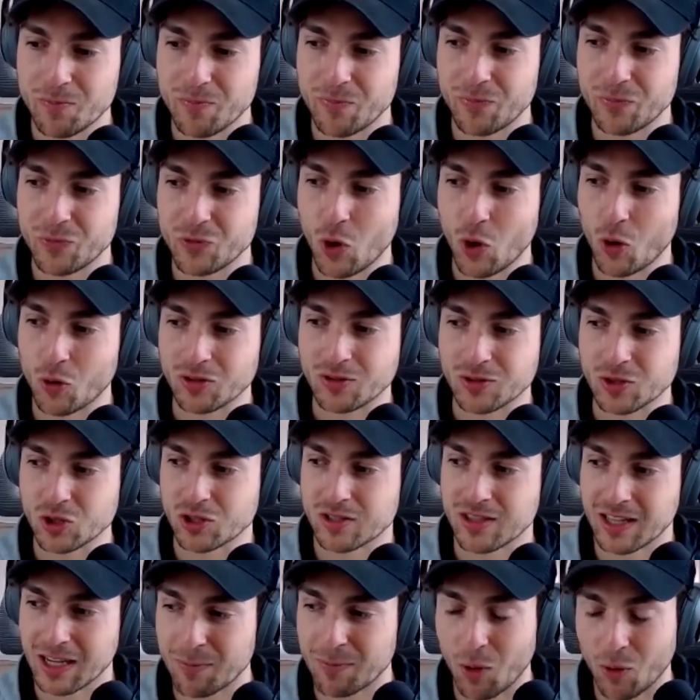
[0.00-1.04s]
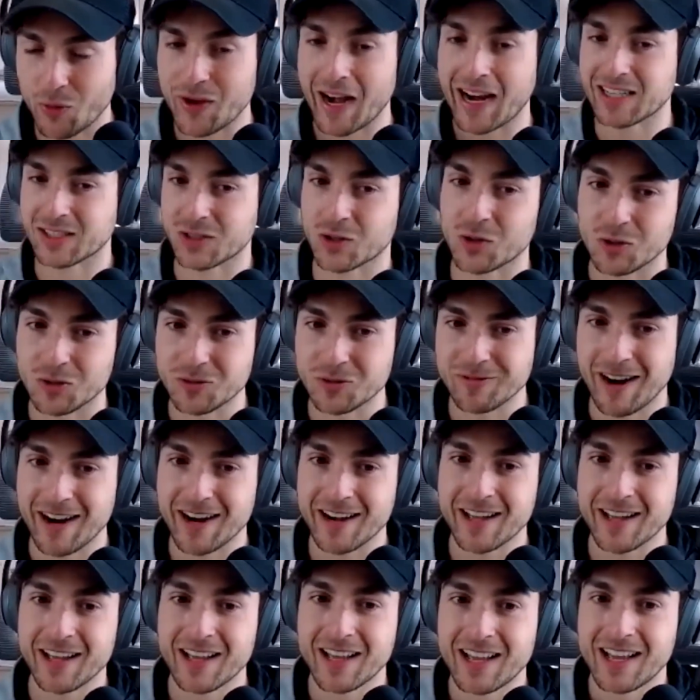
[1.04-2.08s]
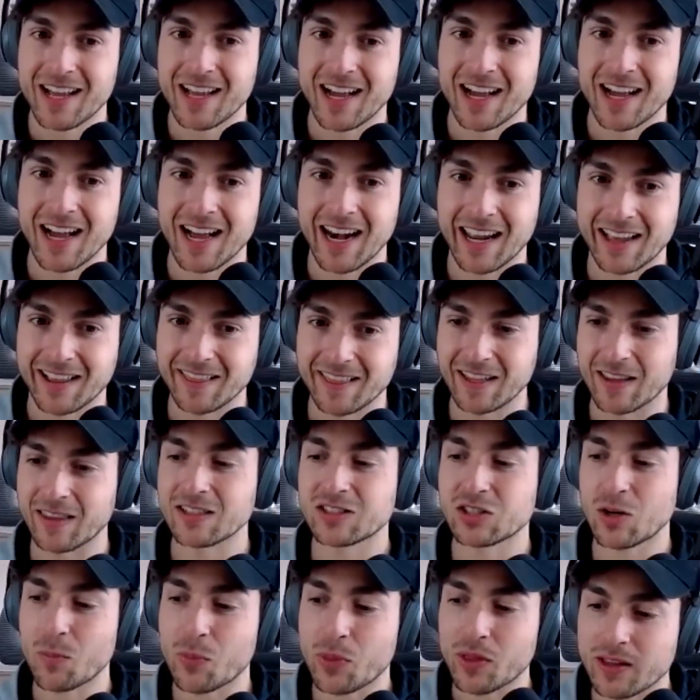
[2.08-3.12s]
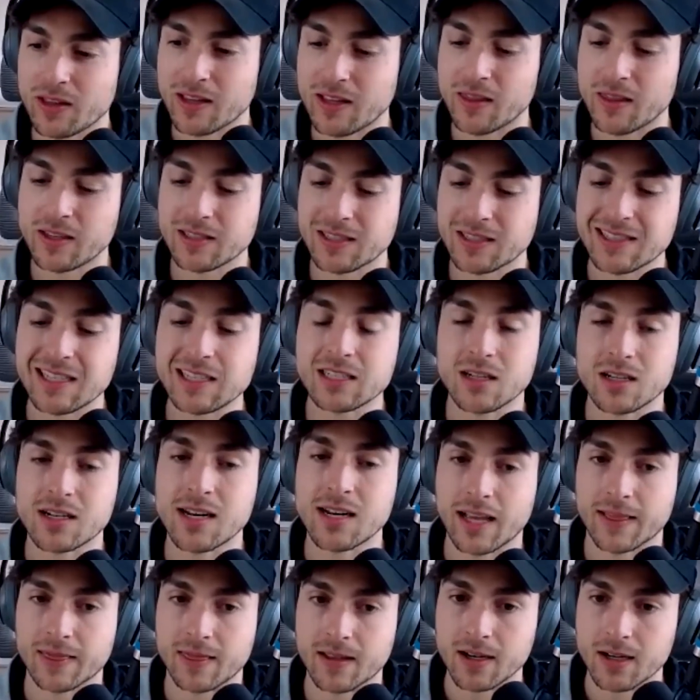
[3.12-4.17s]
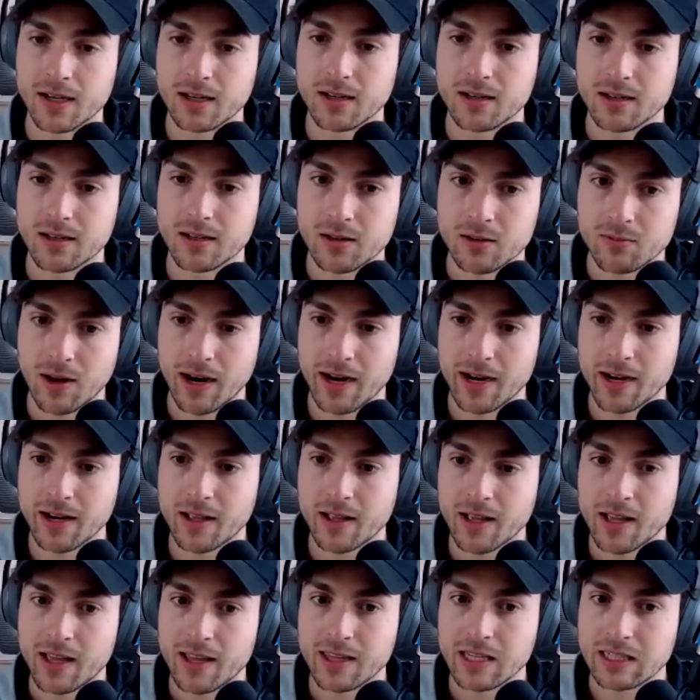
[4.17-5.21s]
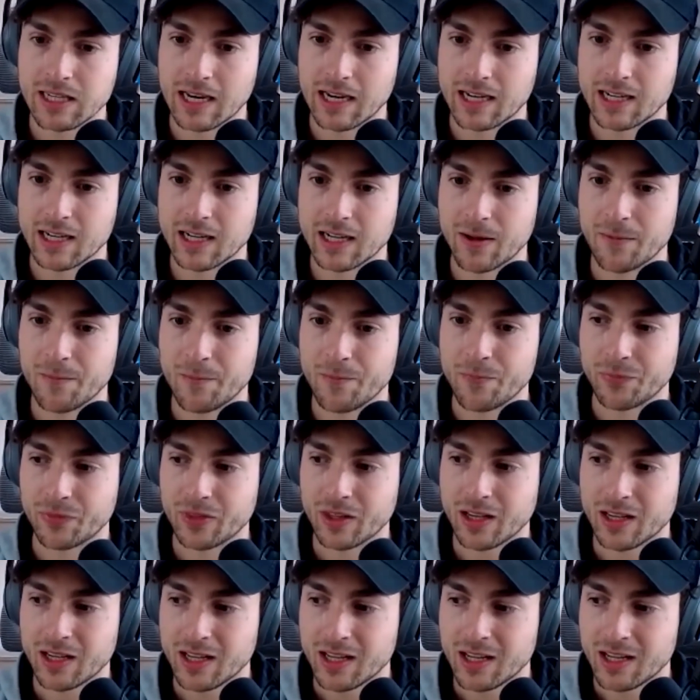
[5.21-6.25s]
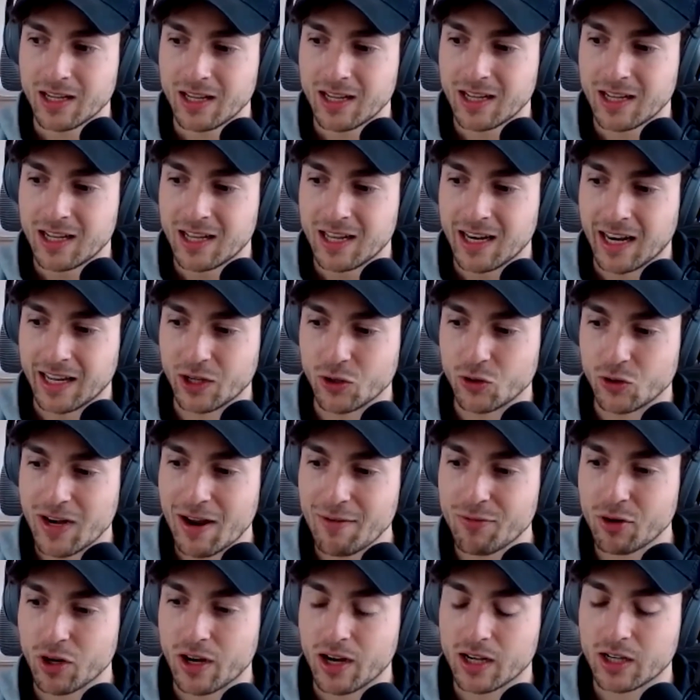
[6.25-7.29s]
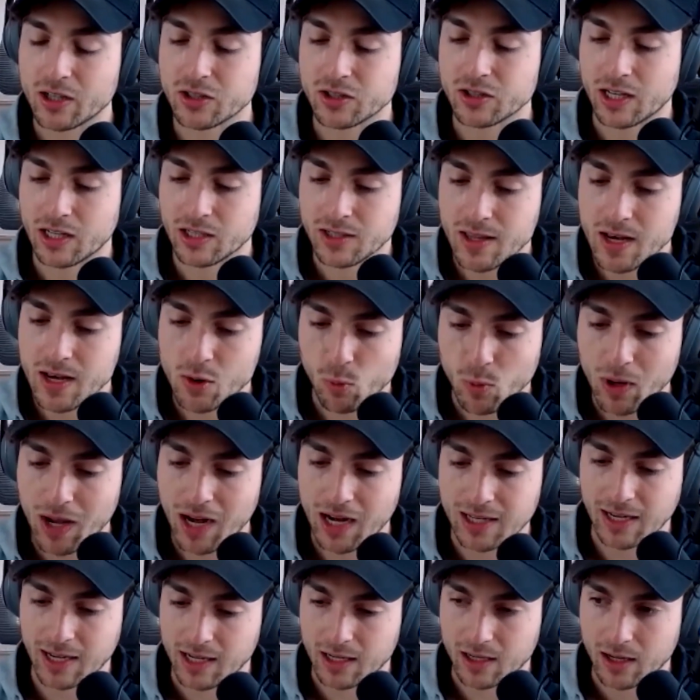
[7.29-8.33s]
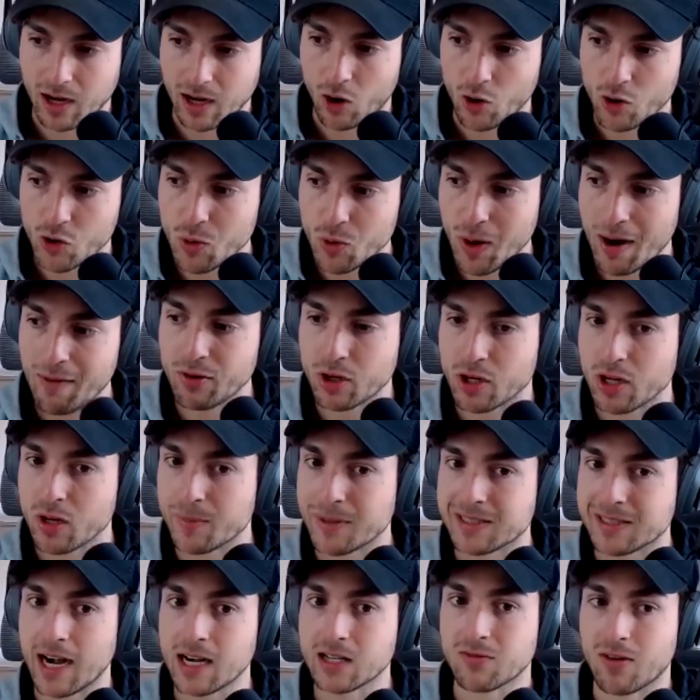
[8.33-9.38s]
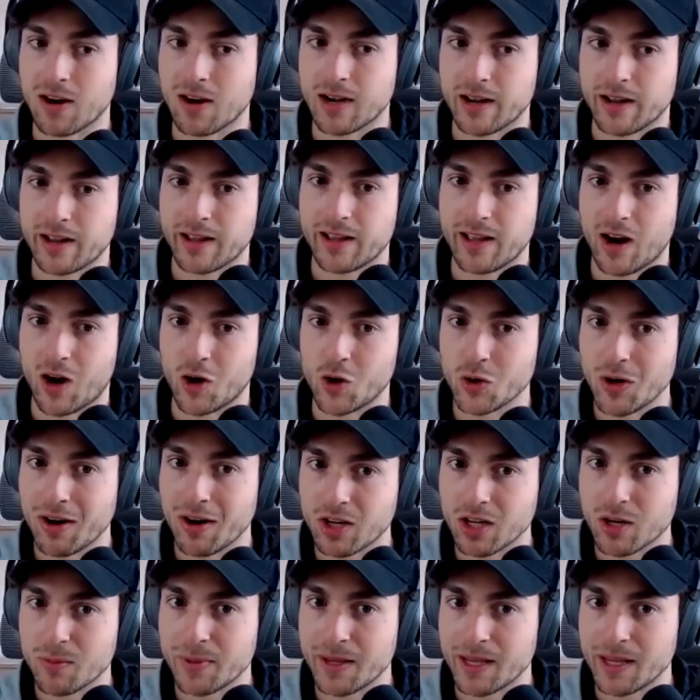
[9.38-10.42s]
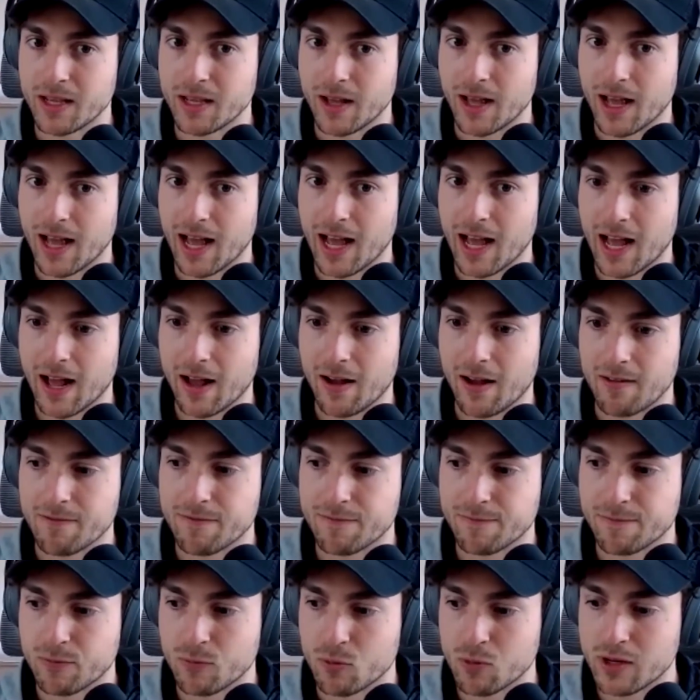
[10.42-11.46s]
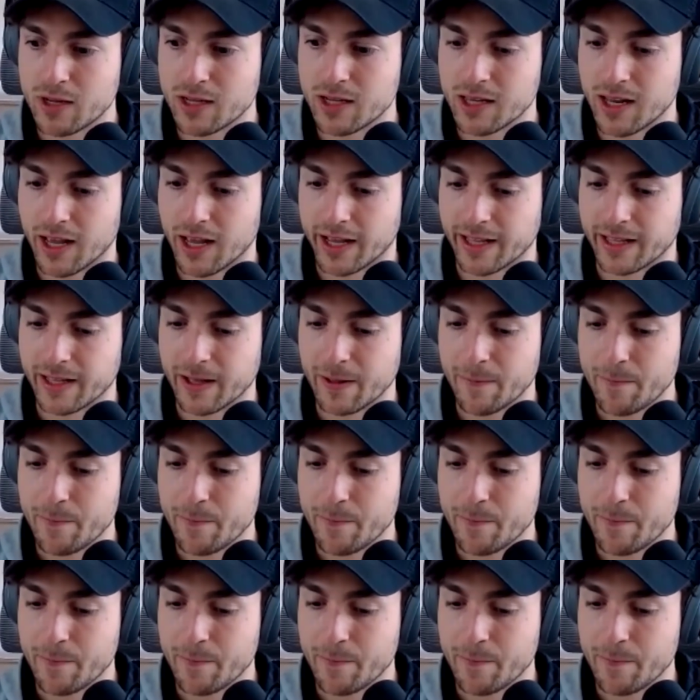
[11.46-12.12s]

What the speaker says: not just think about the next goal, right? Like, there's disconnect there, right? There's like you're never, because then you realize, like, are you ever going to be satisfied? Are you ever going to be fully like,